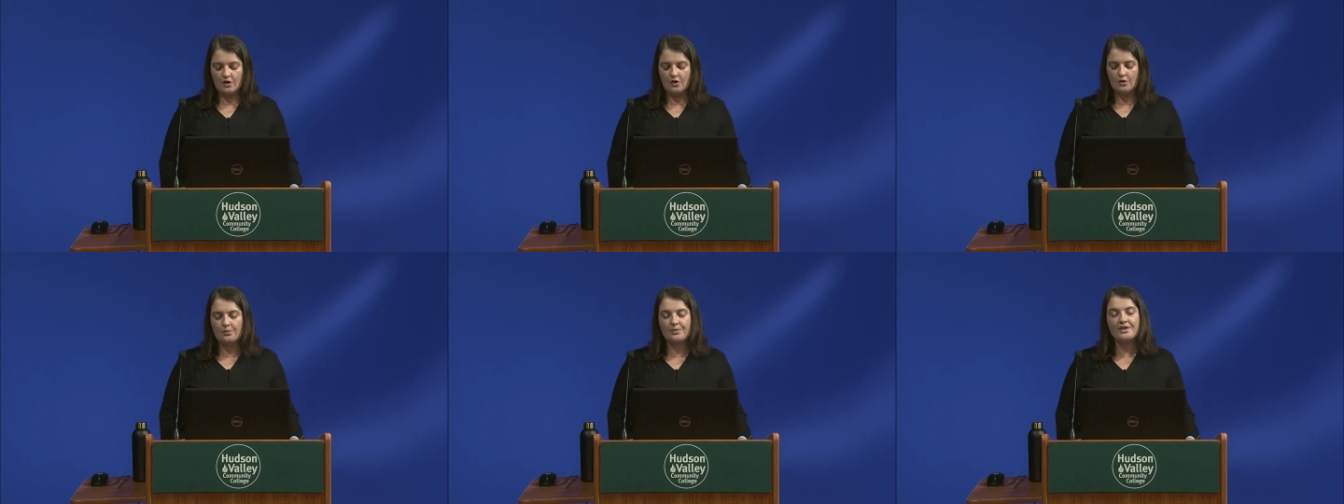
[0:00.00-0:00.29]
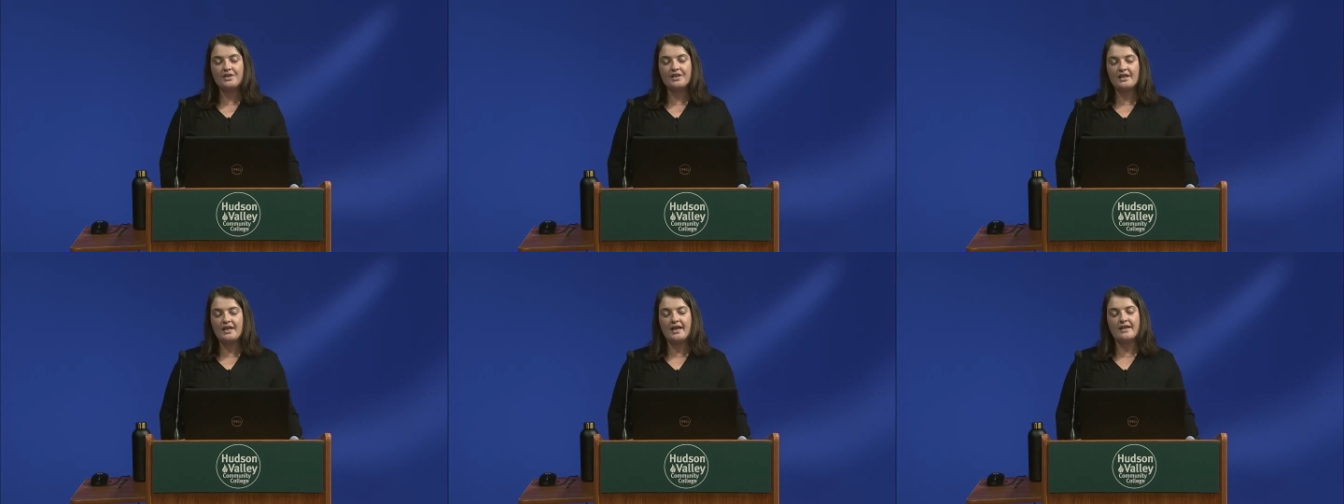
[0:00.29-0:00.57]

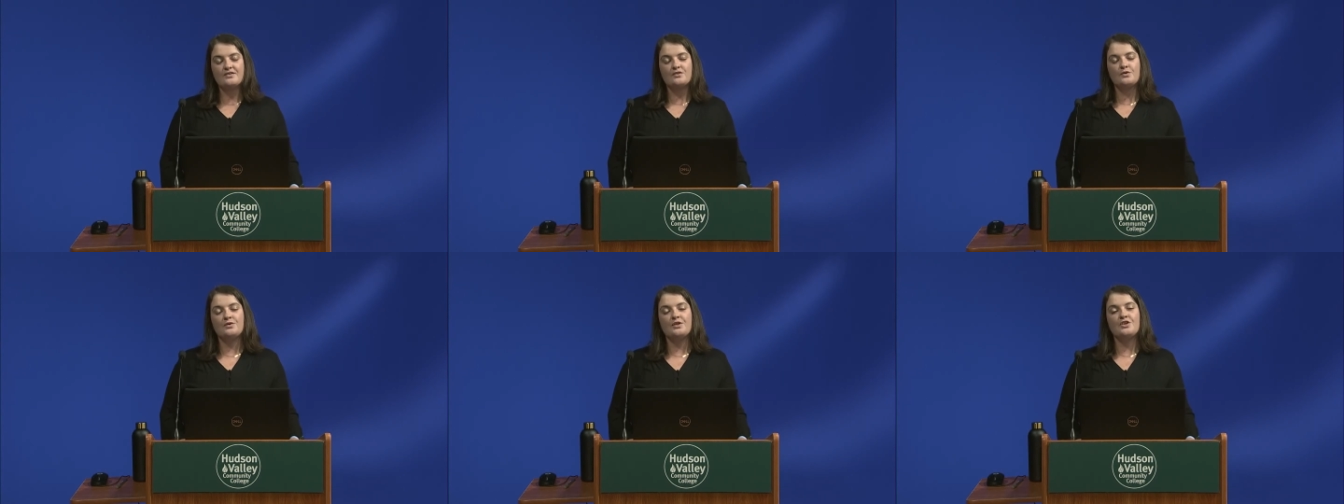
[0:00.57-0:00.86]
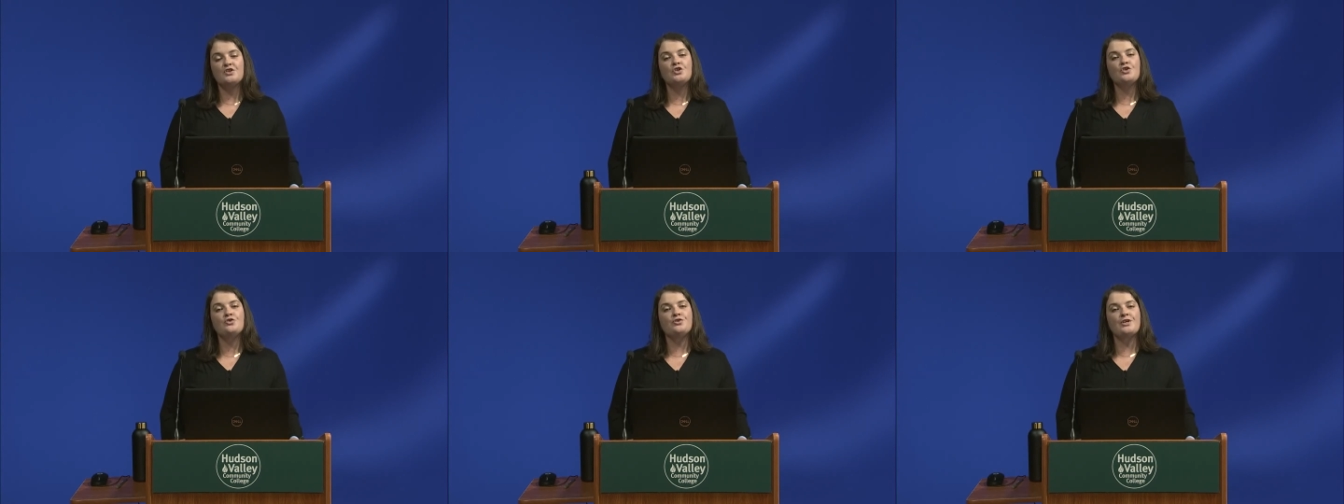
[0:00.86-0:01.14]
really has only
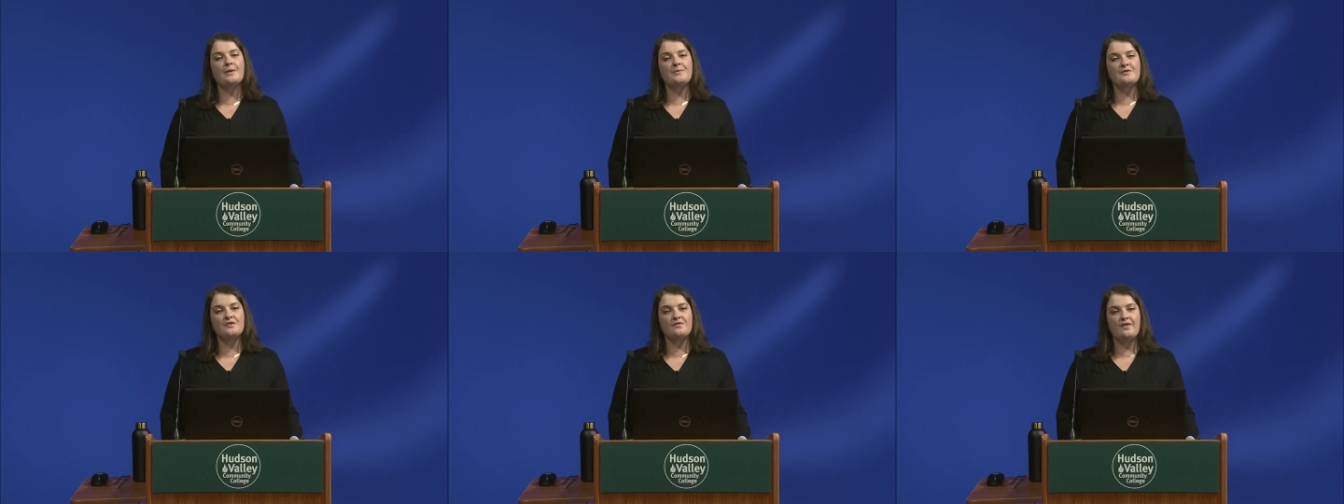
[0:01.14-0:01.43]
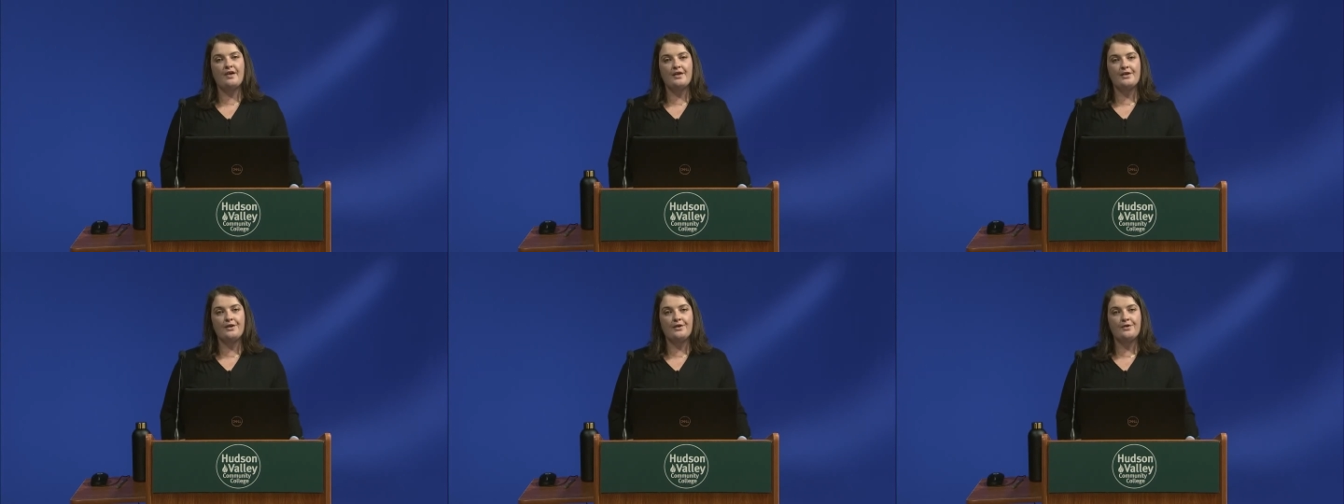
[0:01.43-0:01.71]
two types of
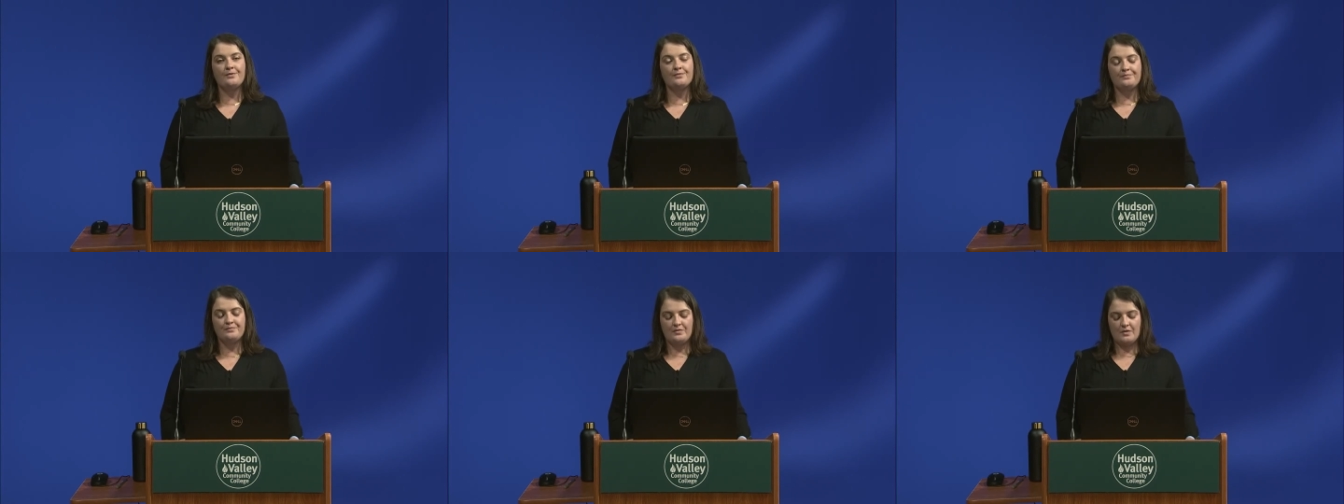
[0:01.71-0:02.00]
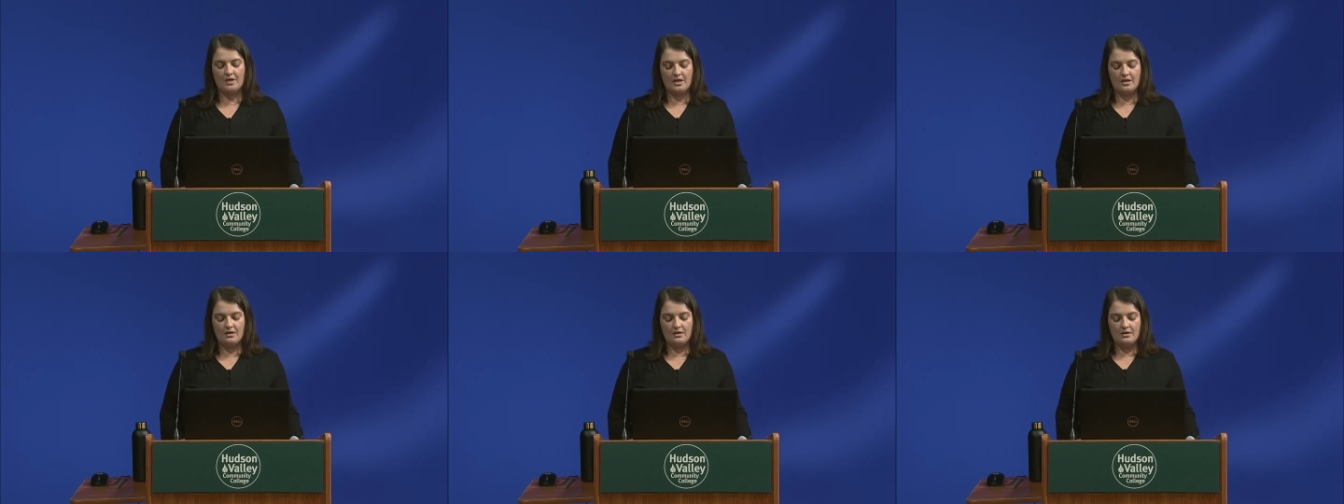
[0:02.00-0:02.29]
value
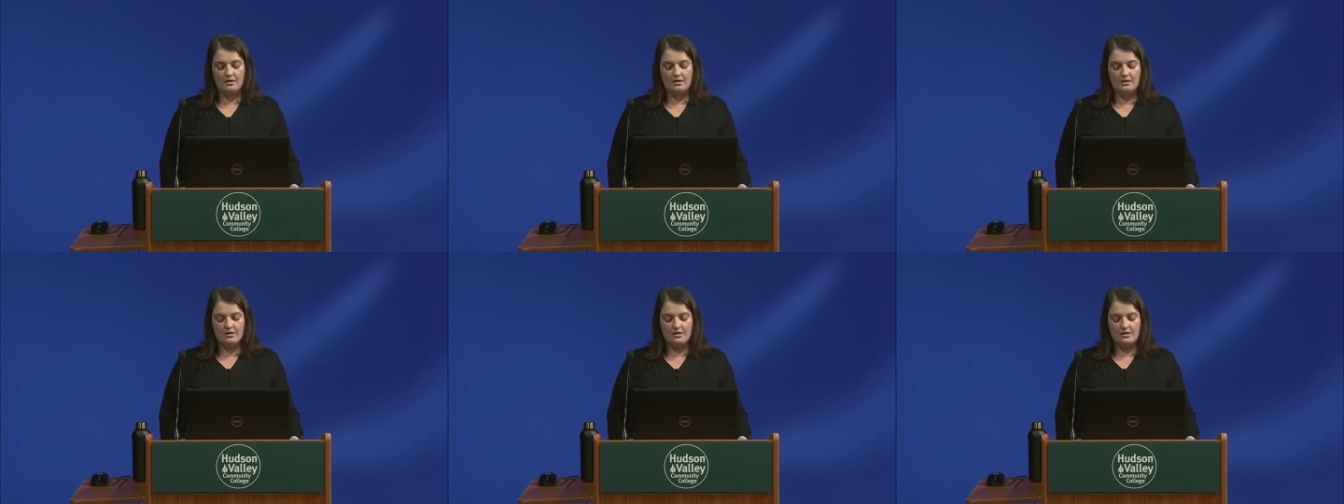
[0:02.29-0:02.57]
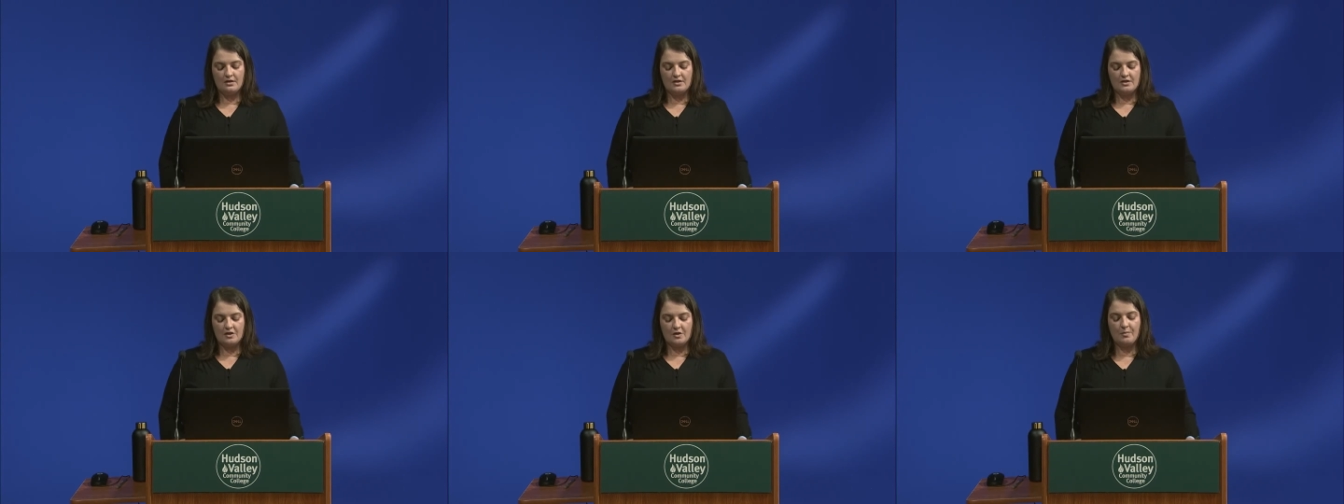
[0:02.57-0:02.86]

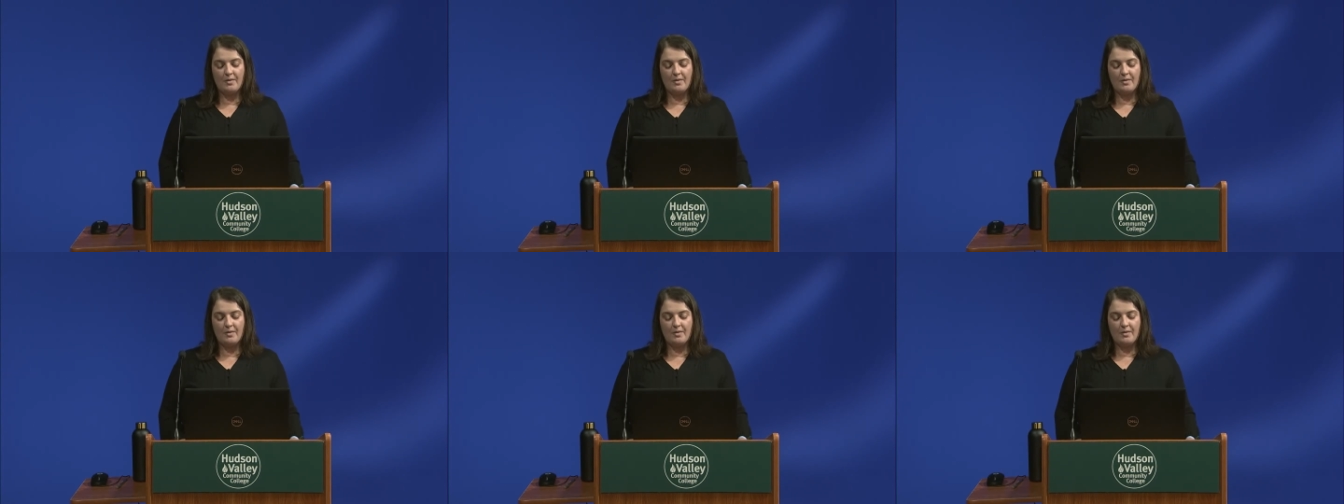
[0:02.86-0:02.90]
the